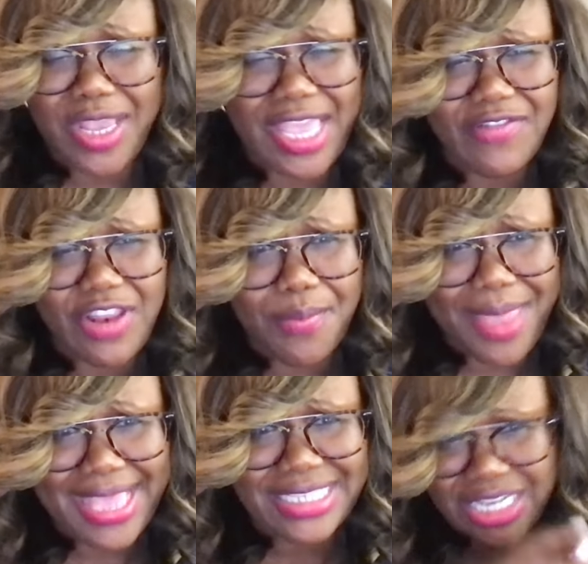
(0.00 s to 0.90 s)
I can't even
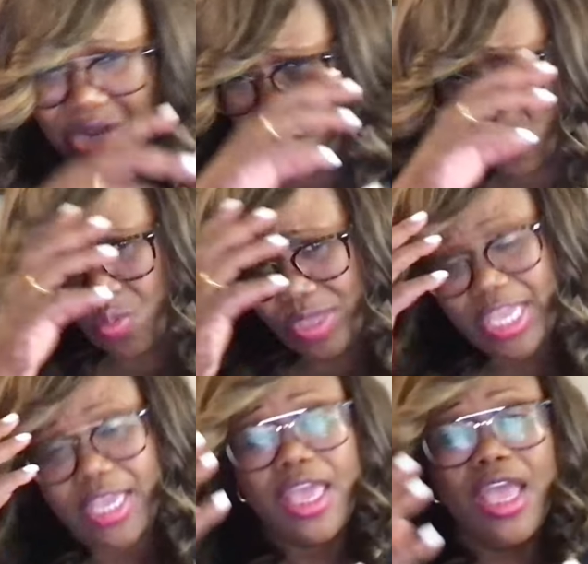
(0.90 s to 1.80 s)
imagine a whole
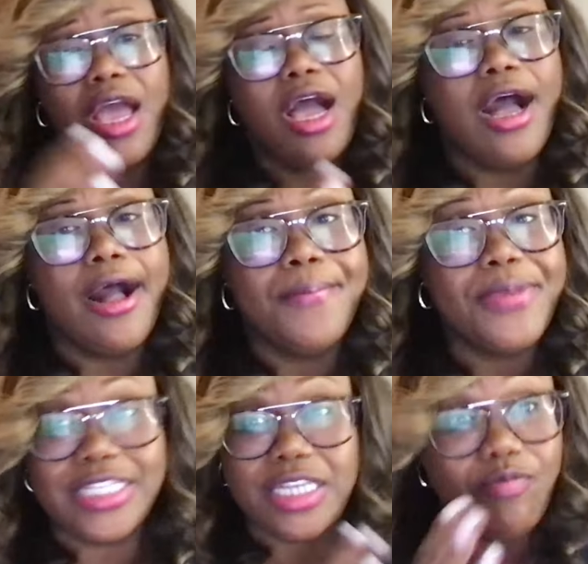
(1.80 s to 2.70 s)
week um,
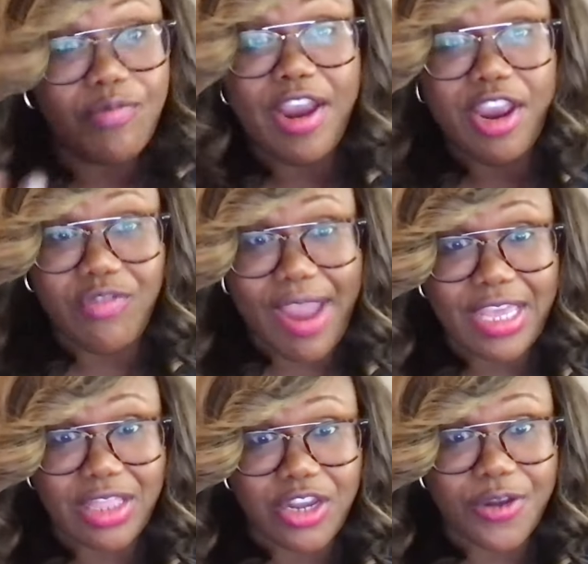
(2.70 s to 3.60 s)
because I'm very
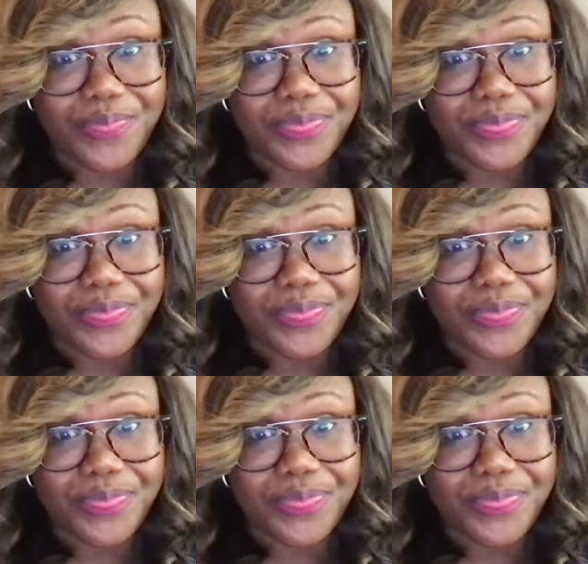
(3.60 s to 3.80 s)
regular.